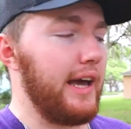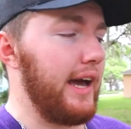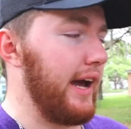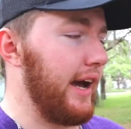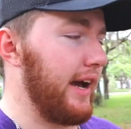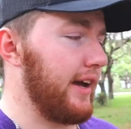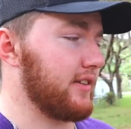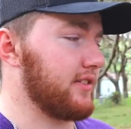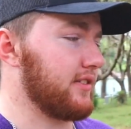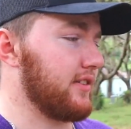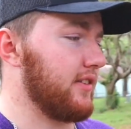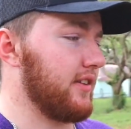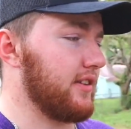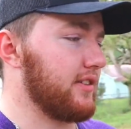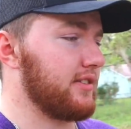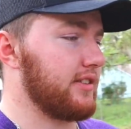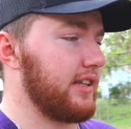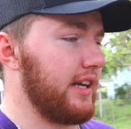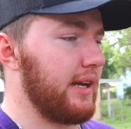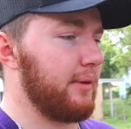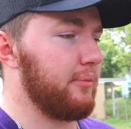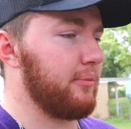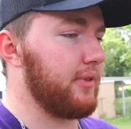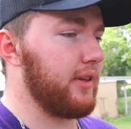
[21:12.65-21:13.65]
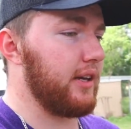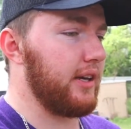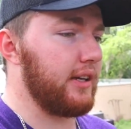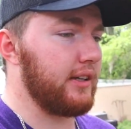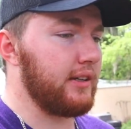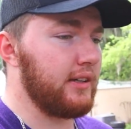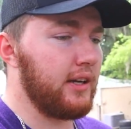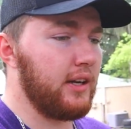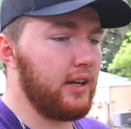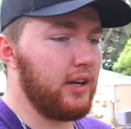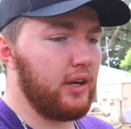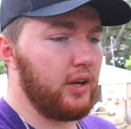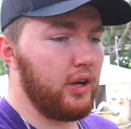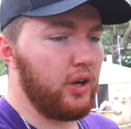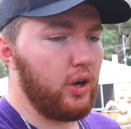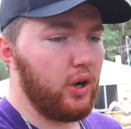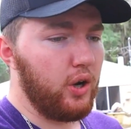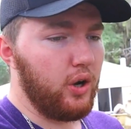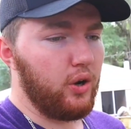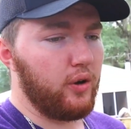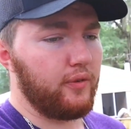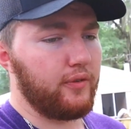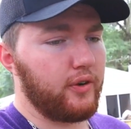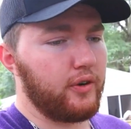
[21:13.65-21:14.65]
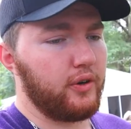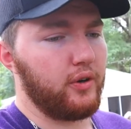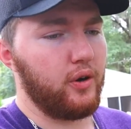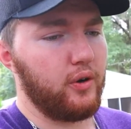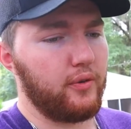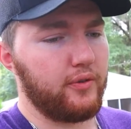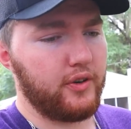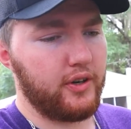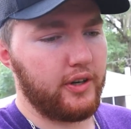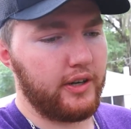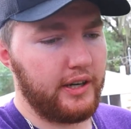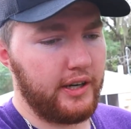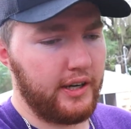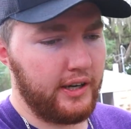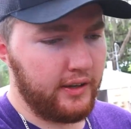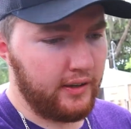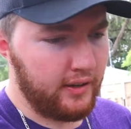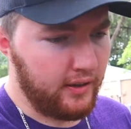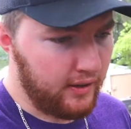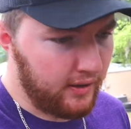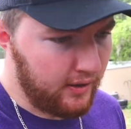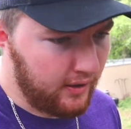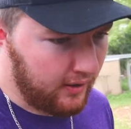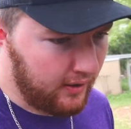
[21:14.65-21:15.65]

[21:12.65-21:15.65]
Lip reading: asked the same thing over and over again.